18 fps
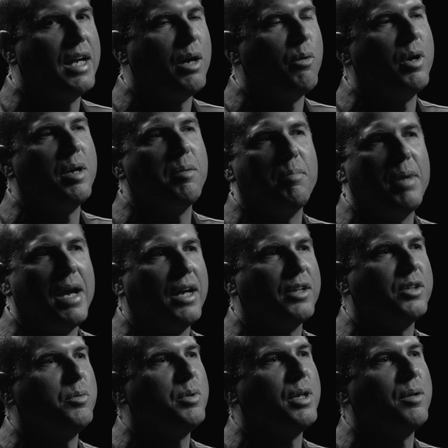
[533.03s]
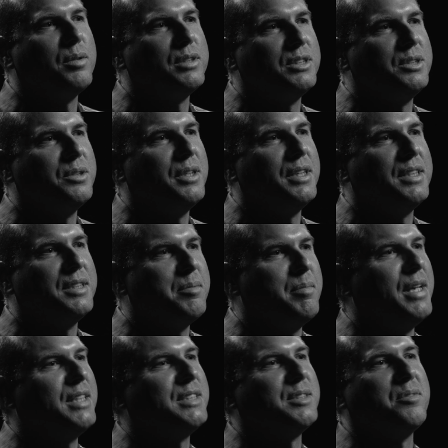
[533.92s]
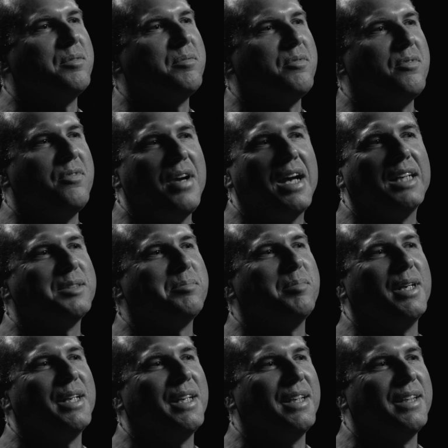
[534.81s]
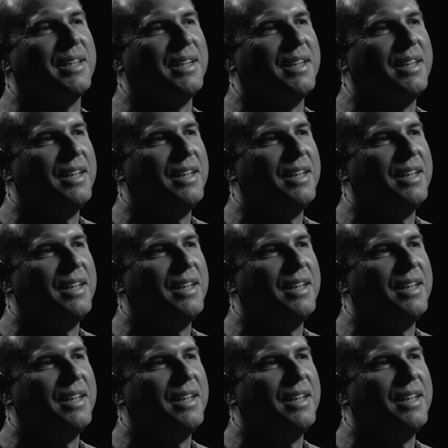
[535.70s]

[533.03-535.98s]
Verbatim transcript: and I went back to what I was doing to make some fast money.